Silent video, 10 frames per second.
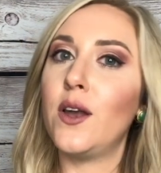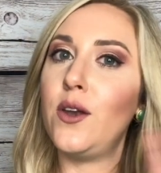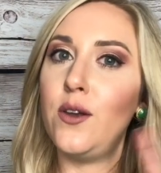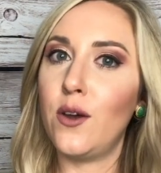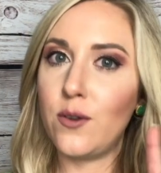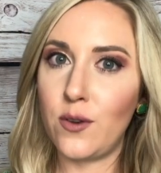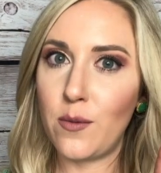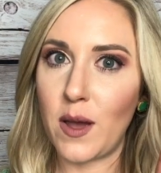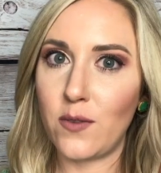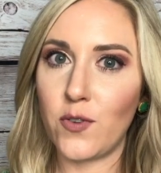No, no, no,
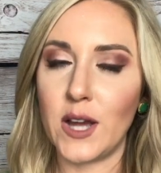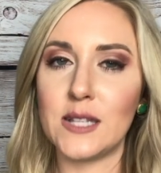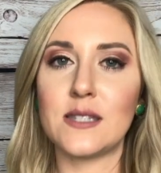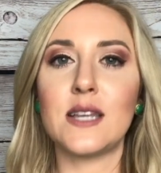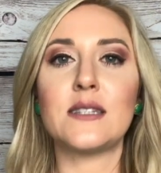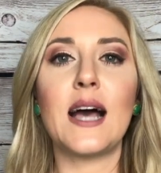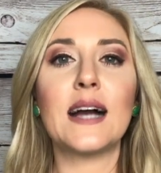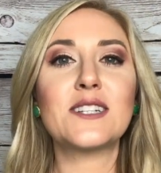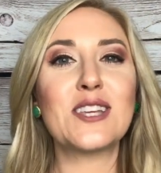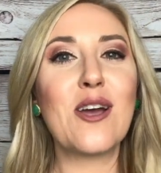my friends. It's
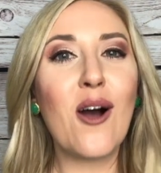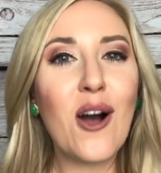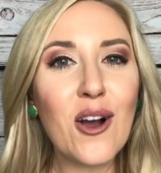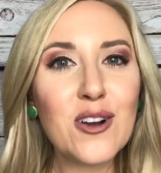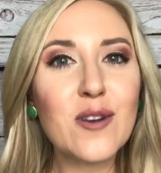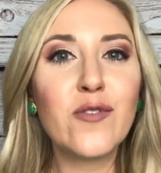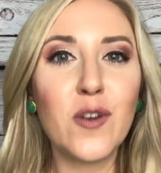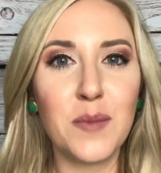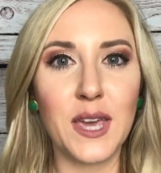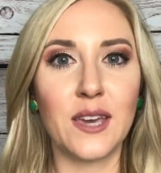actually harder
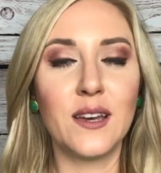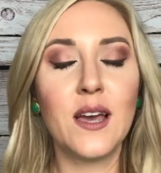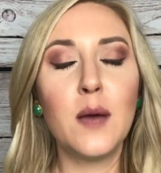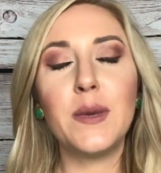for me